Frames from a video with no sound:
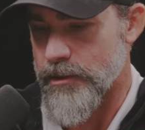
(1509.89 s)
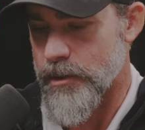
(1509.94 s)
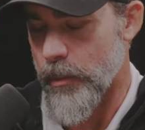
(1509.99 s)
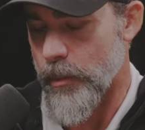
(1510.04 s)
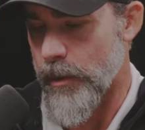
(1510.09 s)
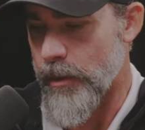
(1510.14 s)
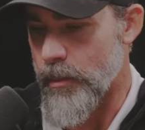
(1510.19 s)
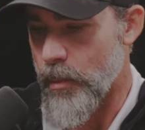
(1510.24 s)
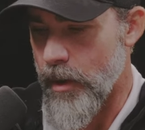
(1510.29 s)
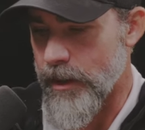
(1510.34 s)
So,
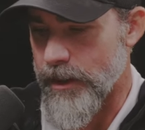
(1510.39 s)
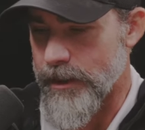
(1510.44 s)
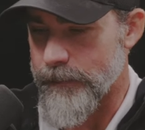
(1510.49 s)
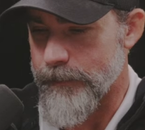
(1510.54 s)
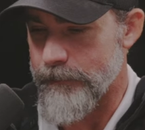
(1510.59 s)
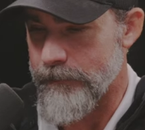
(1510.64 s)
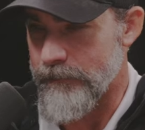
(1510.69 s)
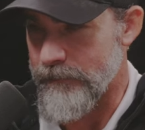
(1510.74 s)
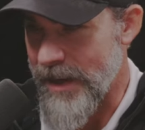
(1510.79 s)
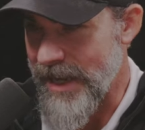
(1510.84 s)
we want
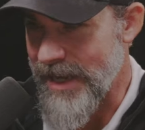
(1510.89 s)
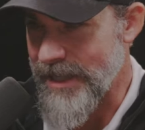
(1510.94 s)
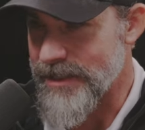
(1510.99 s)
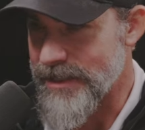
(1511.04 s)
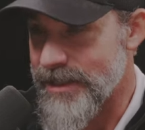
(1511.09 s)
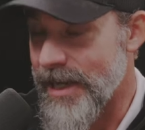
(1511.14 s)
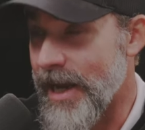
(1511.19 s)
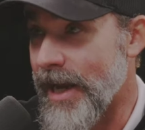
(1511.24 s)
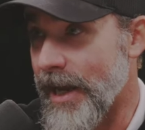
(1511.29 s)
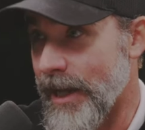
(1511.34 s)
to
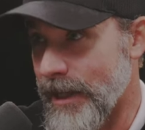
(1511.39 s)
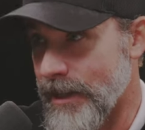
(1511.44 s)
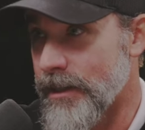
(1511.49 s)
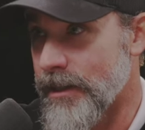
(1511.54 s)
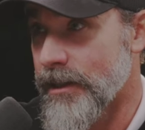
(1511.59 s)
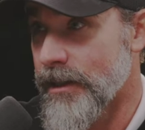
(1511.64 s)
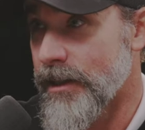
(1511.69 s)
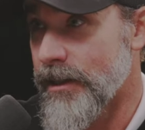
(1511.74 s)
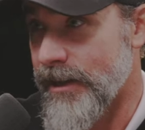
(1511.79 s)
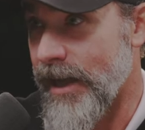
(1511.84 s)

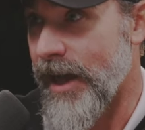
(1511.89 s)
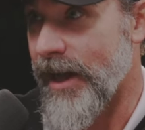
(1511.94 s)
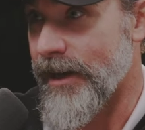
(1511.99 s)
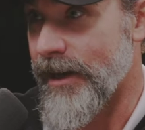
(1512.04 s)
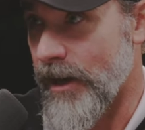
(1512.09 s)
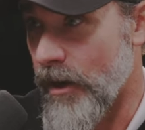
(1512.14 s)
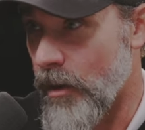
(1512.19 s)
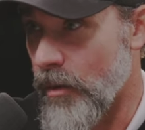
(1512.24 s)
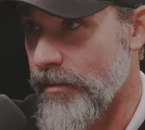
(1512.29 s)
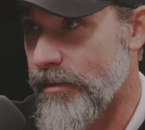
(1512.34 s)
maintain
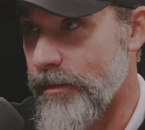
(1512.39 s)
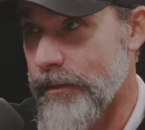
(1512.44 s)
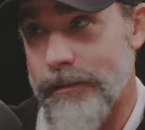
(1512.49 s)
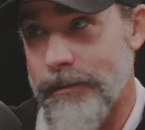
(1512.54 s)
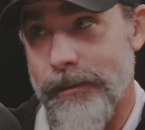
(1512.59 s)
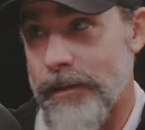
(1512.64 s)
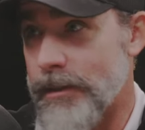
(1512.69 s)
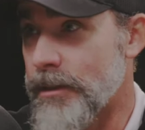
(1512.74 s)
that health.